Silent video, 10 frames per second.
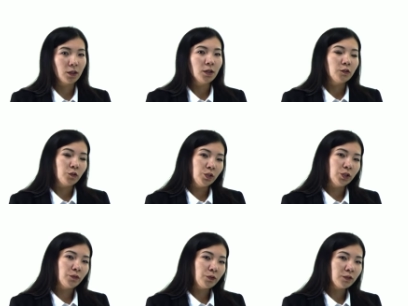So in the
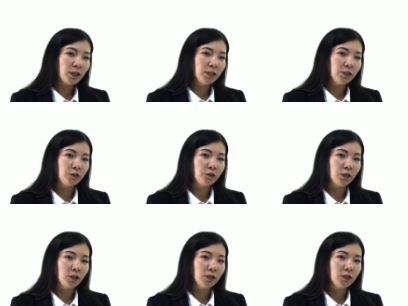first
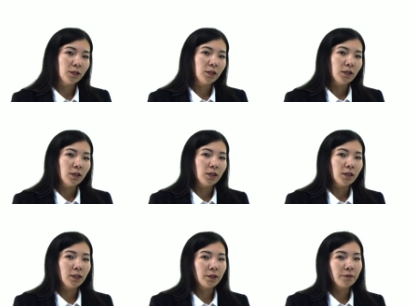conditional,
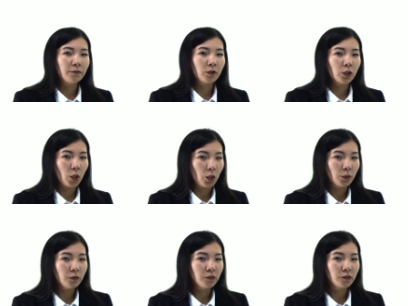in a
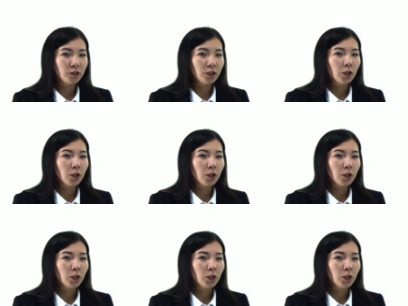clause,